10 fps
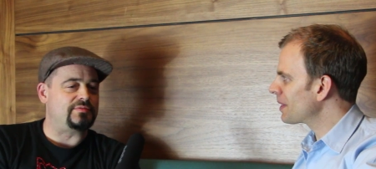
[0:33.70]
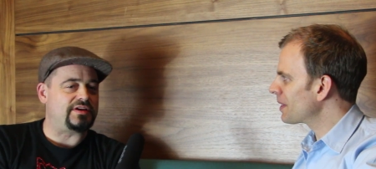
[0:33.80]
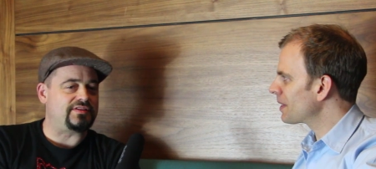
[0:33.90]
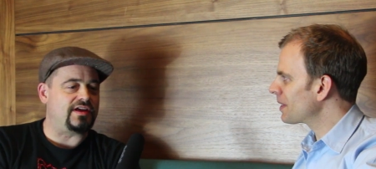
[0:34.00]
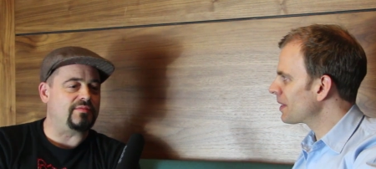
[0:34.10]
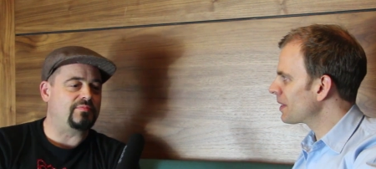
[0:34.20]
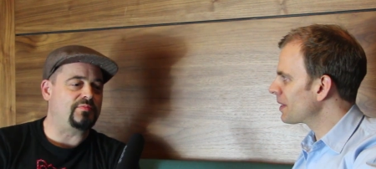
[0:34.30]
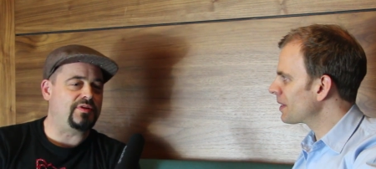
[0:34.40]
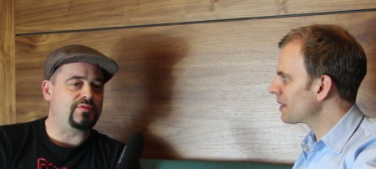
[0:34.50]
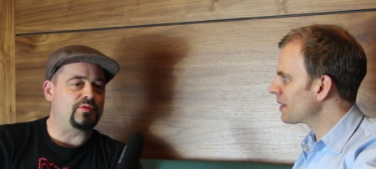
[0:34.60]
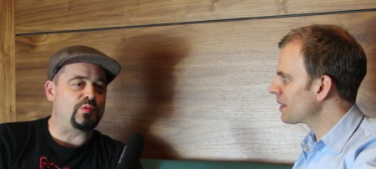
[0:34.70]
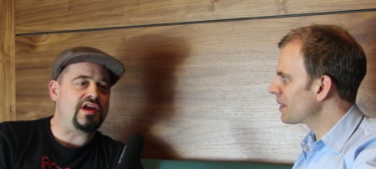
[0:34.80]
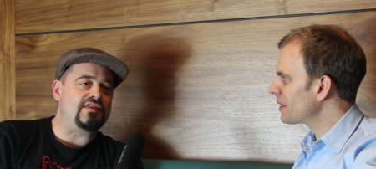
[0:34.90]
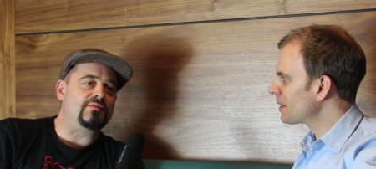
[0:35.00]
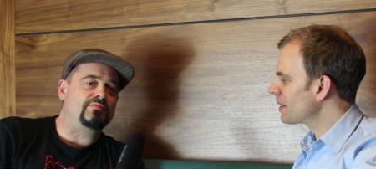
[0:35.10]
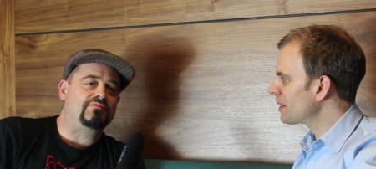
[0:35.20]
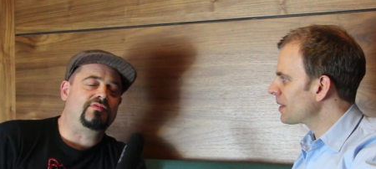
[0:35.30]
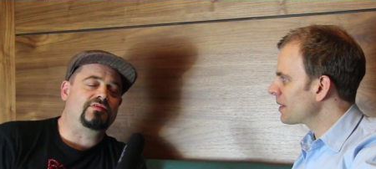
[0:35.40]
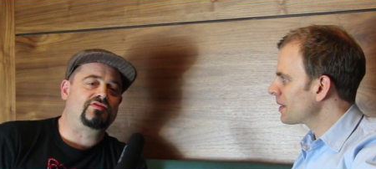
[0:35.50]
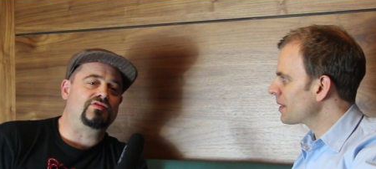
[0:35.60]
Speaker 1: about that. But maybe the way that
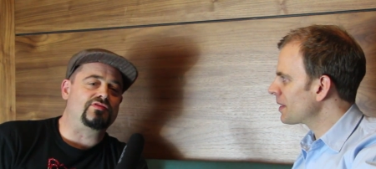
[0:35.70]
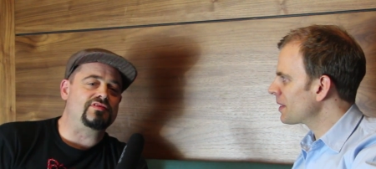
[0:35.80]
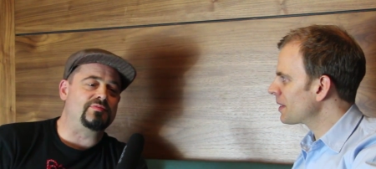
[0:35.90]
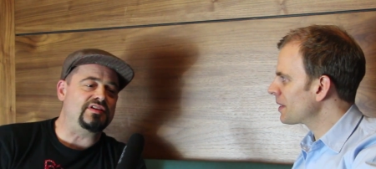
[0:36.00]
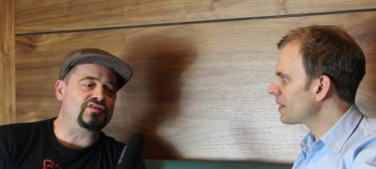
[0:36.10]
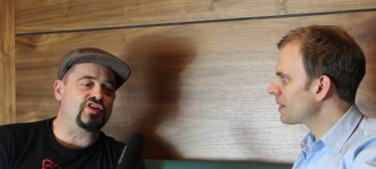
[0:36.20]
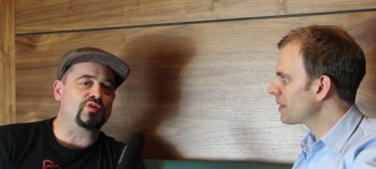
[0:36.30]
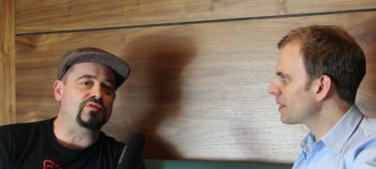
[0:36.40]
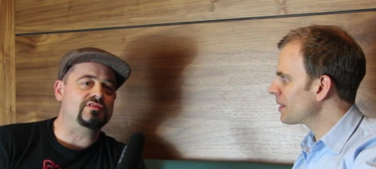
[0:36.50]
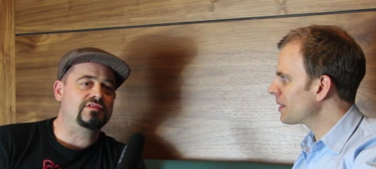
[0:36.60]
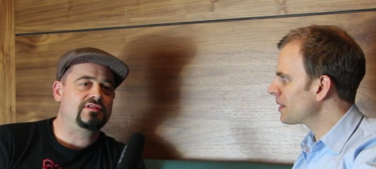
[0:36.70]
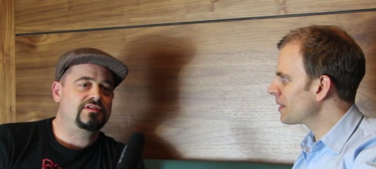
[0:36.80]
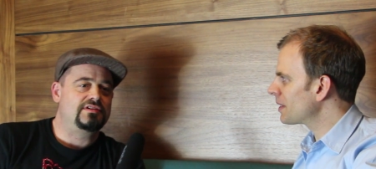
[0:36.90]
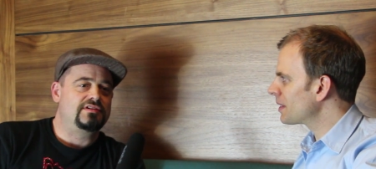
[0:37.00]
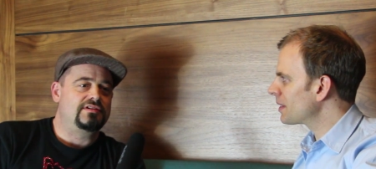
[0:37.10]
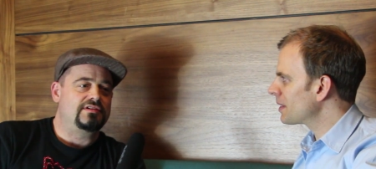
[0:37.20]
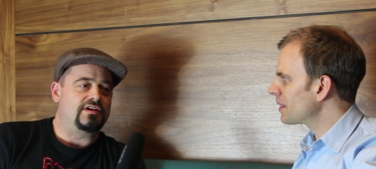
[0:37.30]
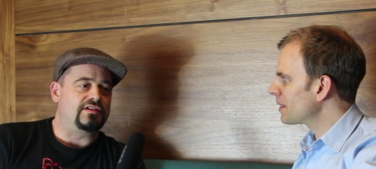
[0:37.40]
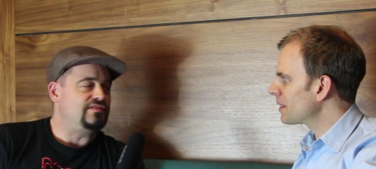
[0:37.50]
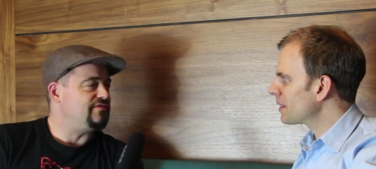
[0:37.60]
stories are being told
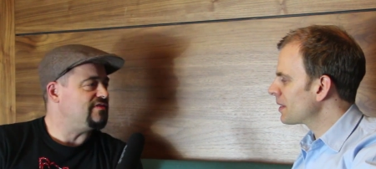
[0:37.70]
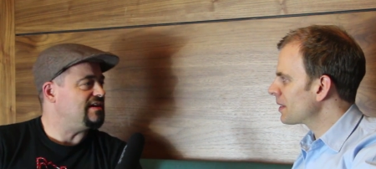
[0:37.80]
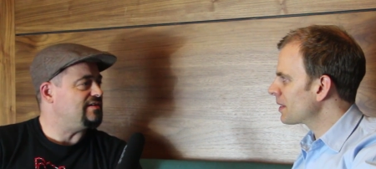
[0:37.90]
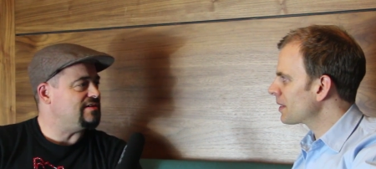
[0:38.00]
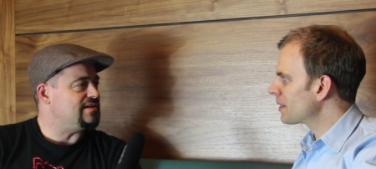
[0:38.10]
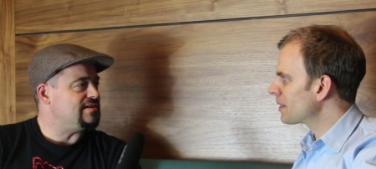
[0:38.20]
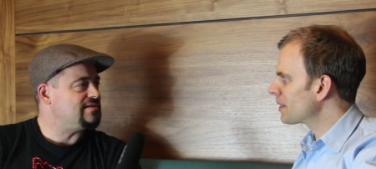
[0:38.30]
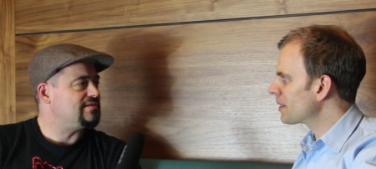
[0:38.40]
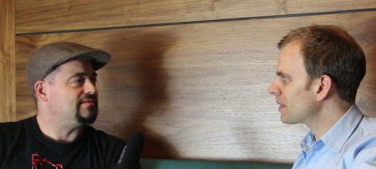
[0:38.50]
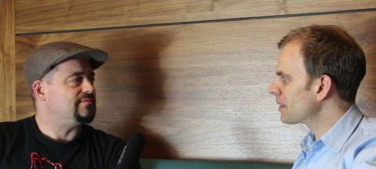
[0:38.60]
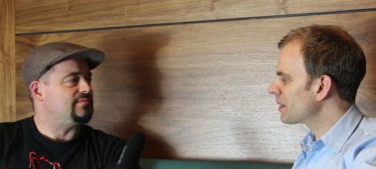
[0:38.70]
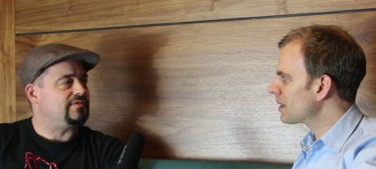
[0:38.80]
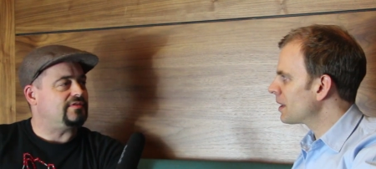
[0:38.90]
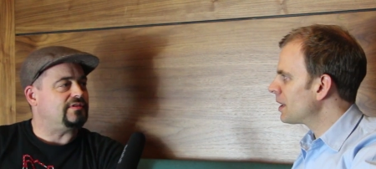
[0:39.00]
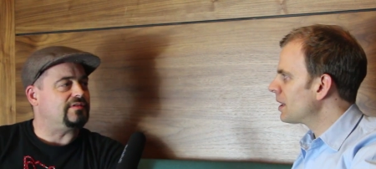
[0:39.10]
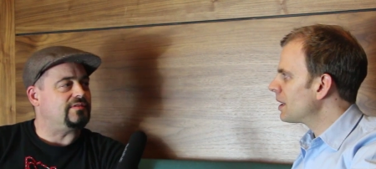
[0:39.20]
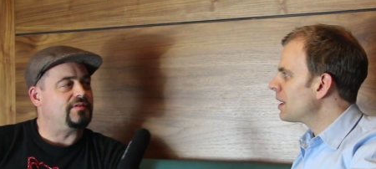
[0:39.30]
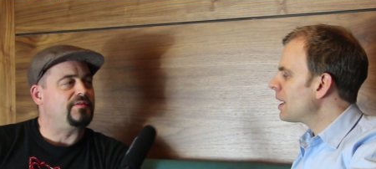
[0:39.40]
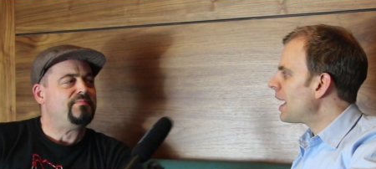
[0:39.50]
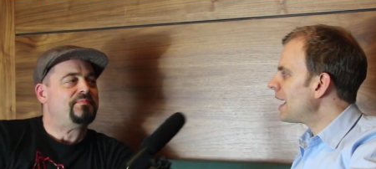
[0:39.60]
are different nowadays.
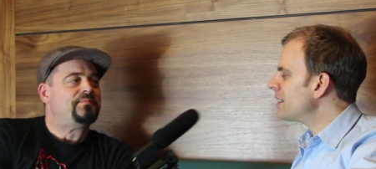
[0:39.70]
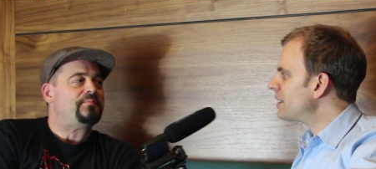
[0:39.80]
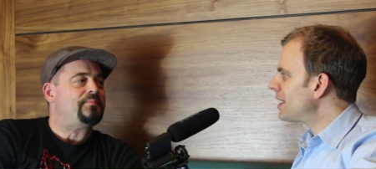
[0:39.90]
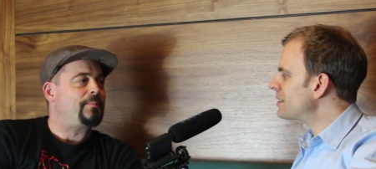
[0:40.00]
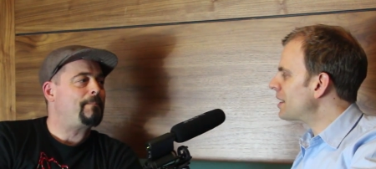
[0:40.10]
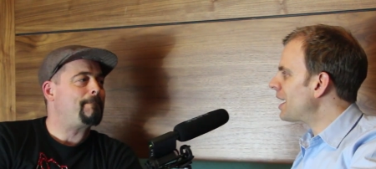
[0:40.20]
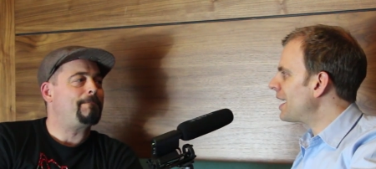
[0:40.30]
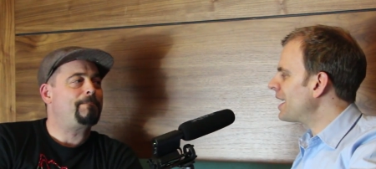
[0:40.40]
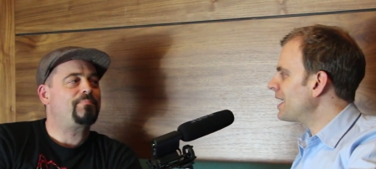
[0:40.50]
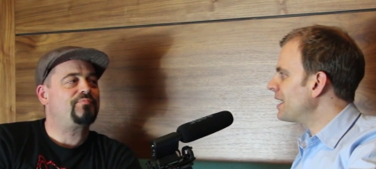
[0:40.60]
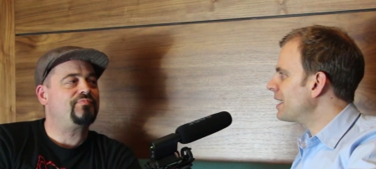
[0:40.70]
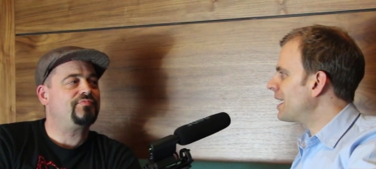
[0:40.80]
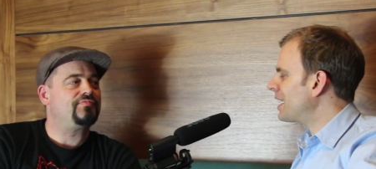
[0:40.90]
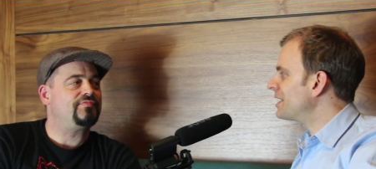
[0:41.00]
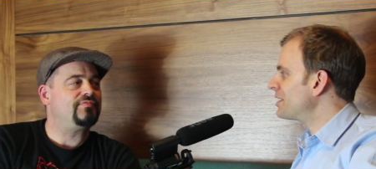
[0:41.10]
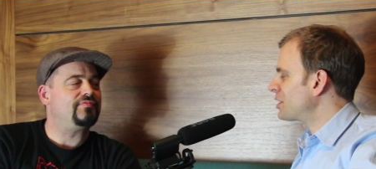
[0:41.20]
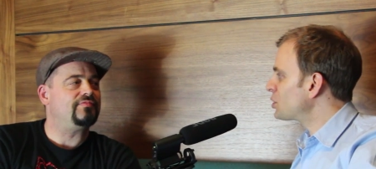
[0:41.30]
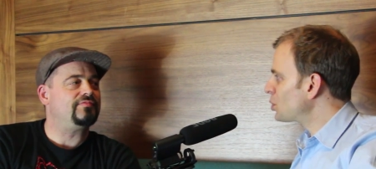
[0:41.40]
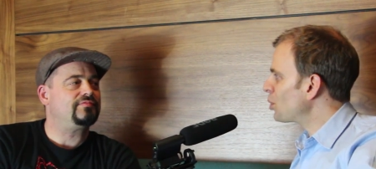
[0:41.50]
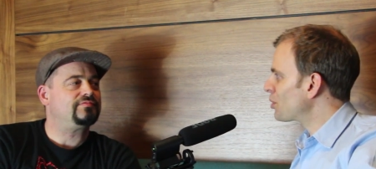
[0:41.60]
Speaker 2: And is a
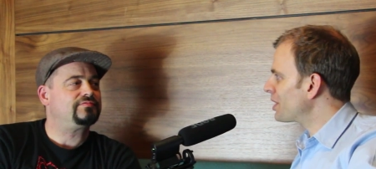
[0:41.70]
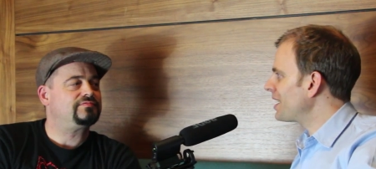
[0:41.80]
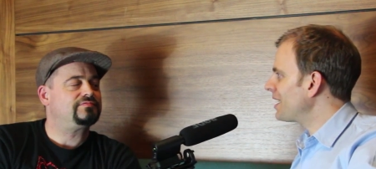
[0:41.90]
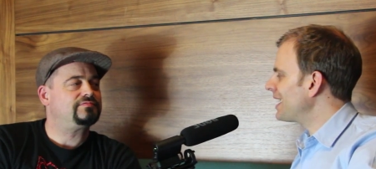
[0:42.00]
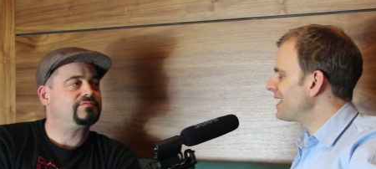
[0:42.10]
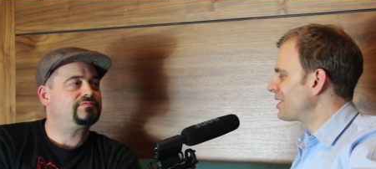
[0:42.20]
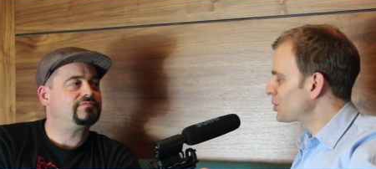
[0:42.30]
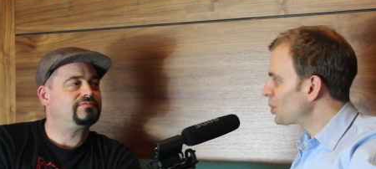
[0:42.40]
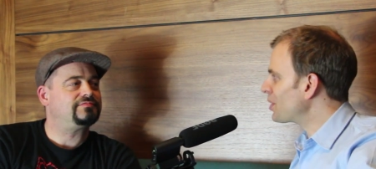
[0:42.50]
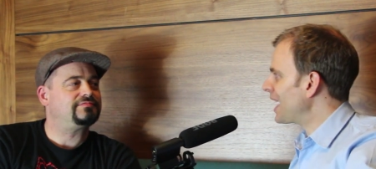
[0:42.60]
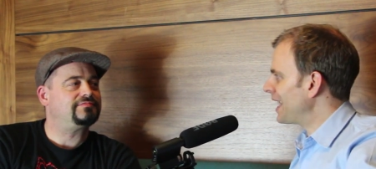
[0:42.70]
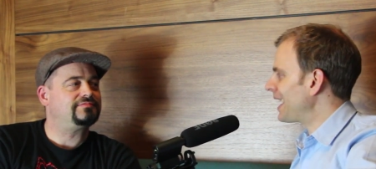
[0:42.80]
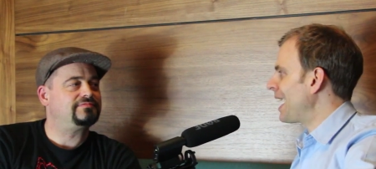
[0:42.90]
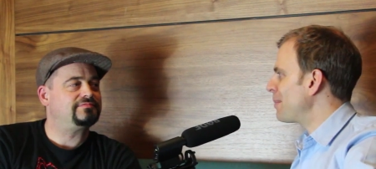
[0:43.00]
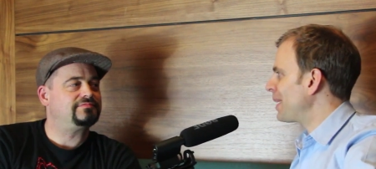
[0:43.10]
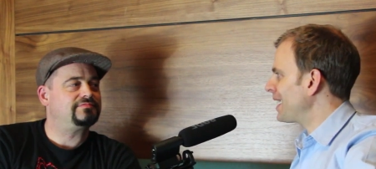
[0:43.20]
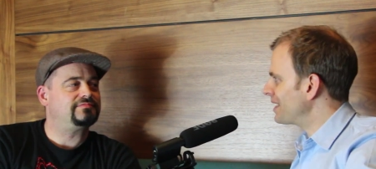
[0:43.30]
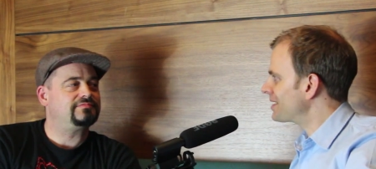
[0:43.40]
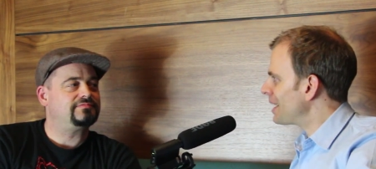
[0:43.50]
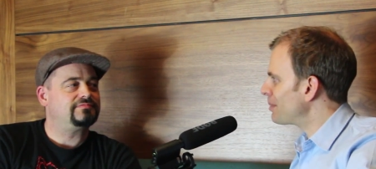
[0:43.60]
story and a
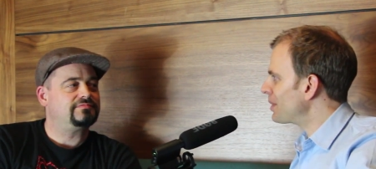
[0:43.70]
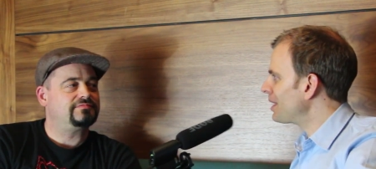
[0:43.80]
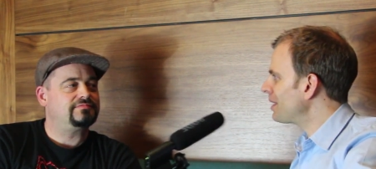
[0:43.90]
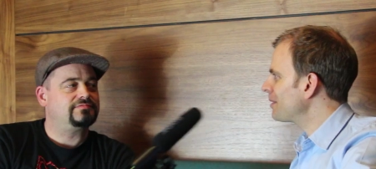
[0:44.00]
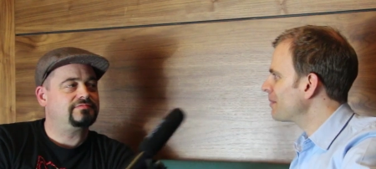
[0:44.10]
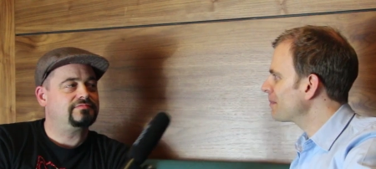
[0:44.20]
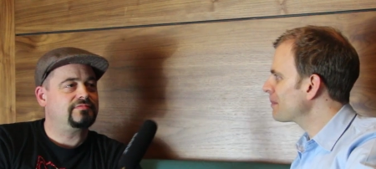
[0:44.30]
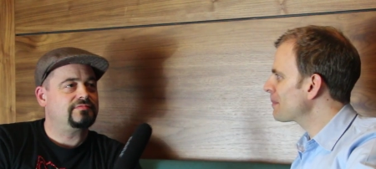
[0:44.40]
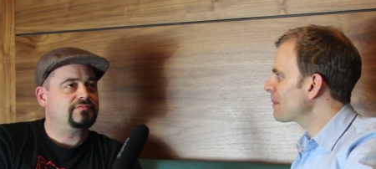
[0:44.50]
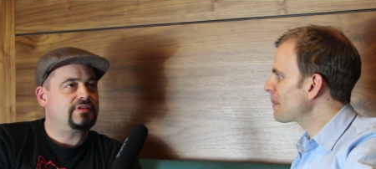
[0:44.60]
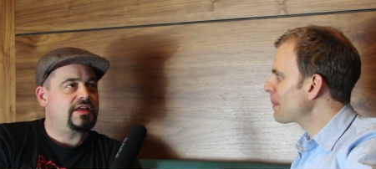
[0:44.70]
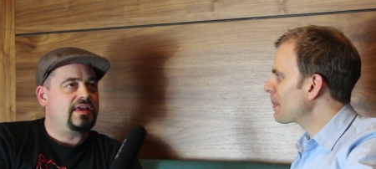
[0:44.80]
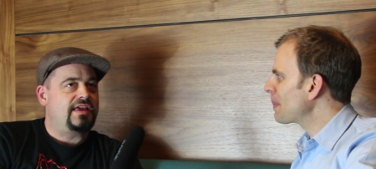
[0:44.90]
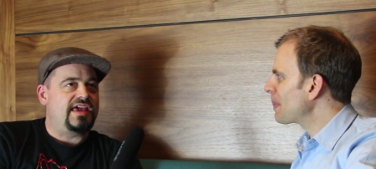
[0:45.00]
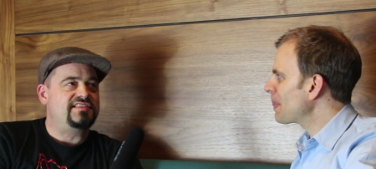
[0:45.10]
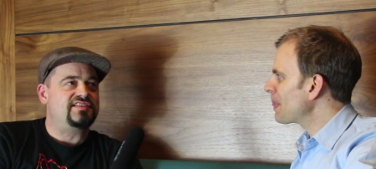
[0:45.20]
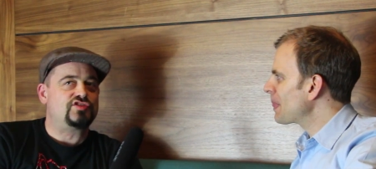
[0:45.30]
campaign the same thing?
Speaker 1: Is a